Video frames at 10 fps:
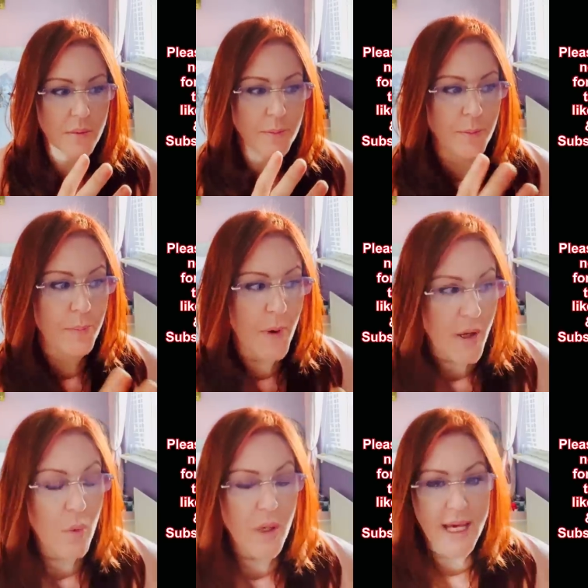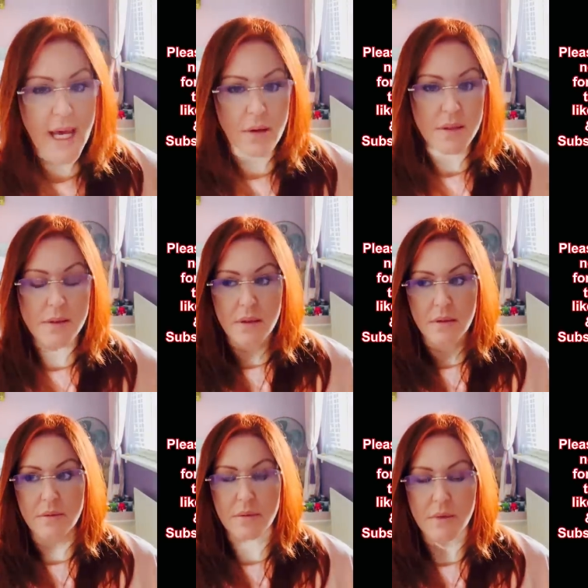by all accounts,
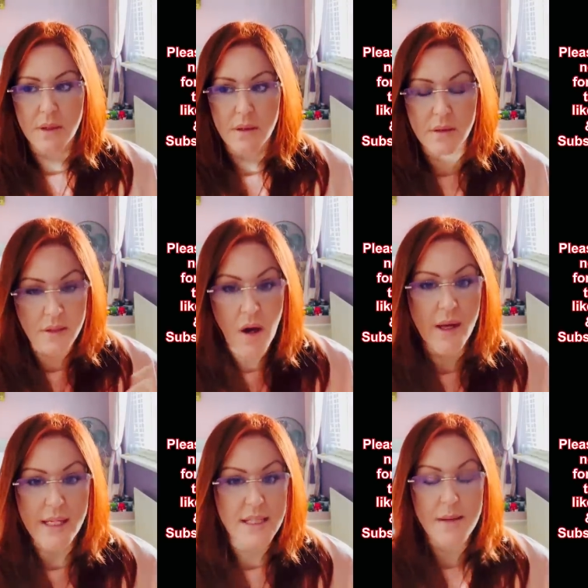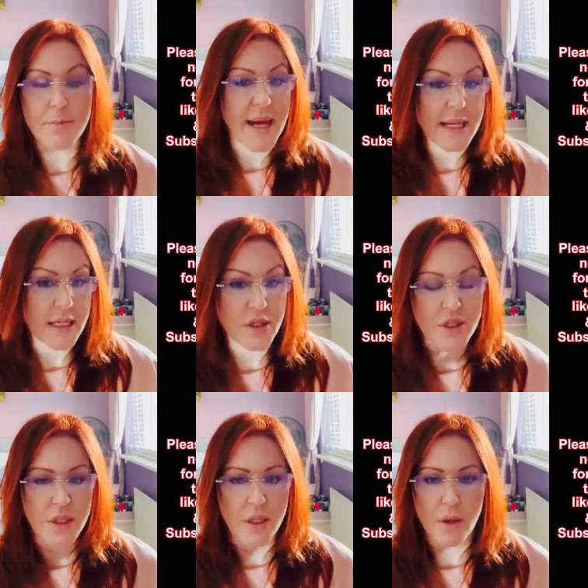lied,
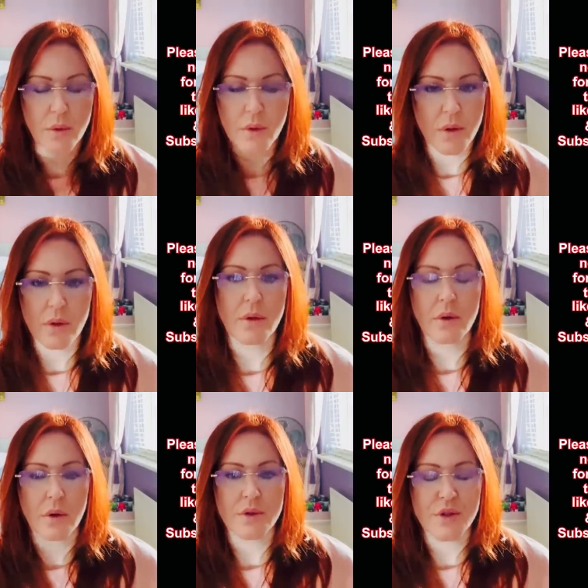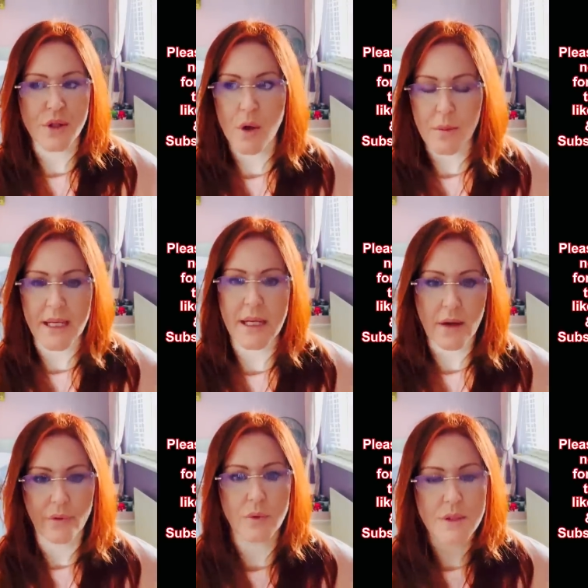embellished, you know, on, on so many
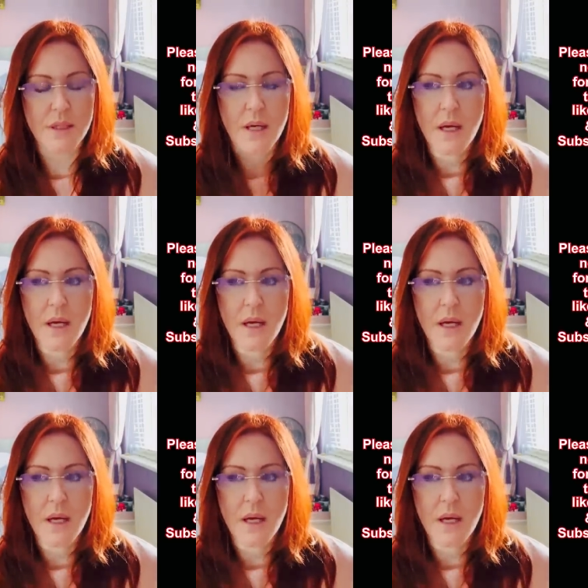levels.